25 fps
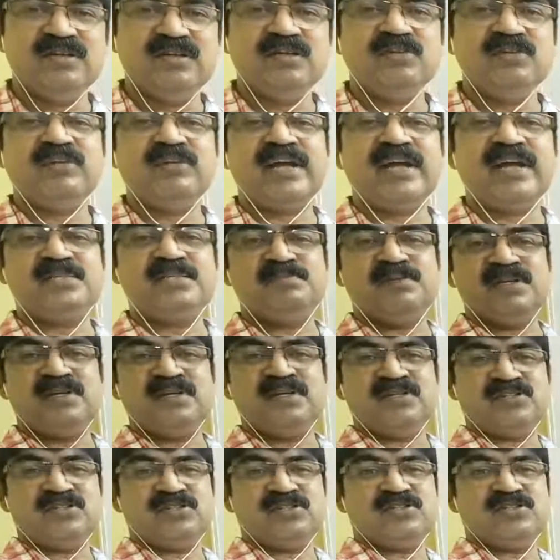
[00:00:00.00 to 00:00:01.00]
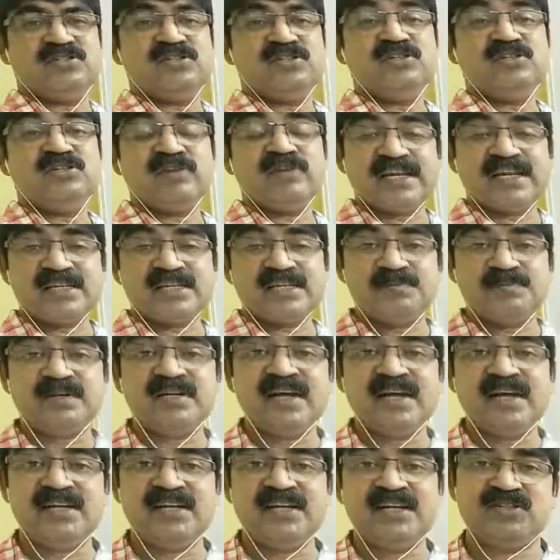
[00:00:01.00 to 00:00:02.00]
your experience, your
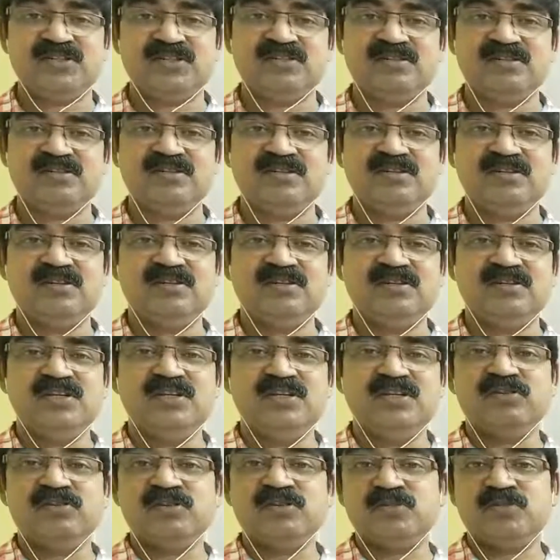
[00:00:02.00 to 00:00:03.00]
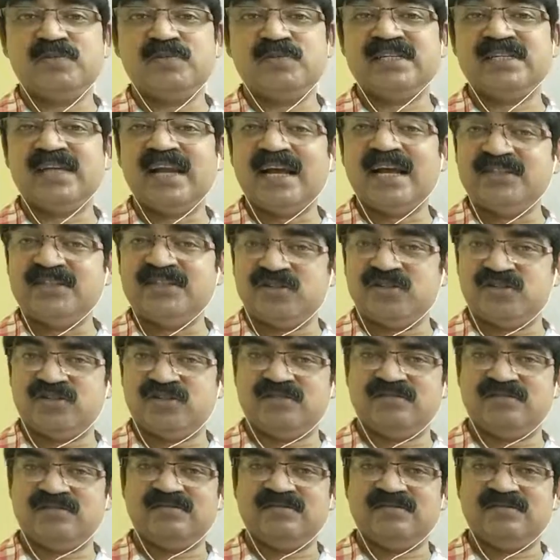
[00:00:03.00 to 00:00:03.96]
expertise, your specialization.